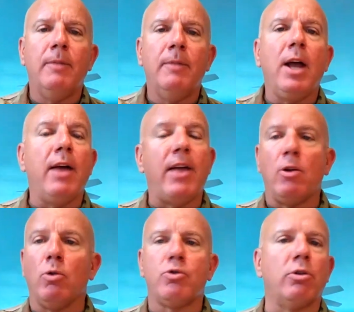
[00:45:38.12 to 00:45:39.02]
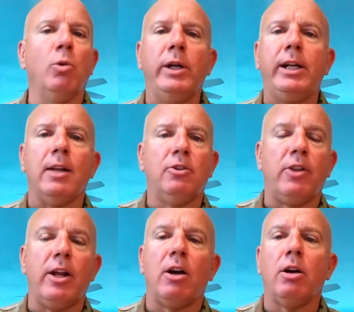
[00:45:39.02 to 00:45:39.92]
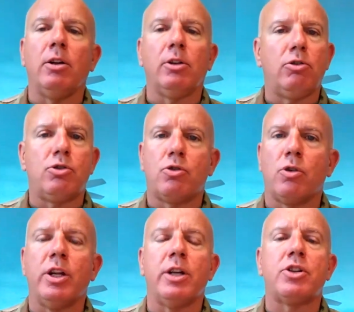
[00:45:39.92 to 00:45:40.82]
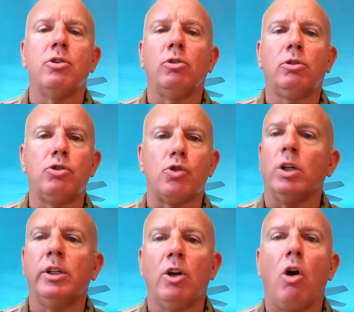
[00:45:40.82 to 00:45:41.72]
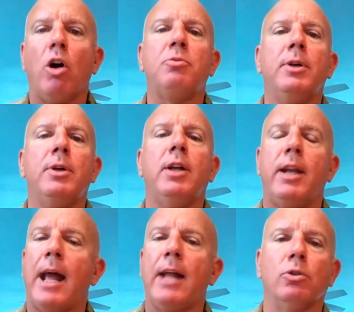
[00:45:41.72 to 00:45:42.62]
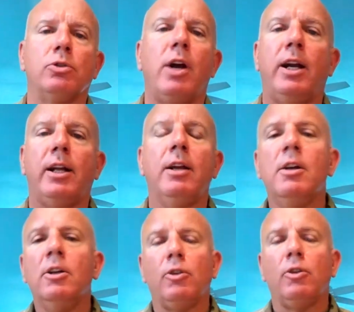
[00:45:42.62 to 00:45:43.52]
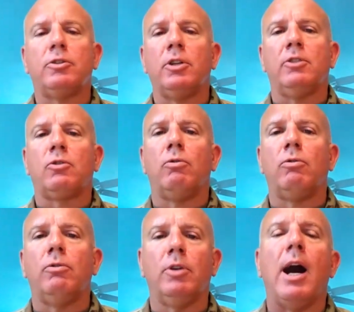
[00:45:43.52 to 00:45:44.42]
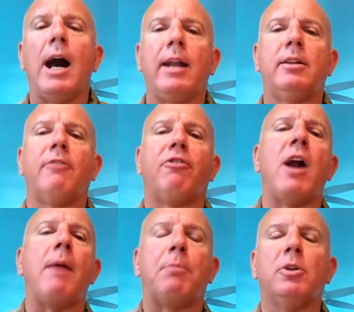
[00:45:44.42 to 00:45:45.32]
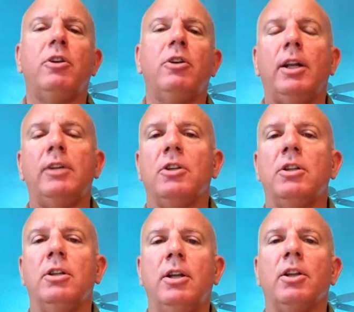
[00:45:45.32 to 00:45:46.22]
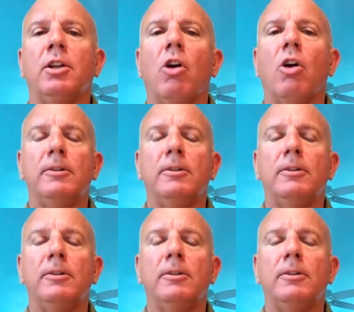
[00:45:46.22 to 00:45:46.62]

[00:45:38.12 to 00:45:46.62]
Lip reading: And then on drill weekends, they're a traditional drilling guardsman and annual training. So it's a lot of different opportunities in guard.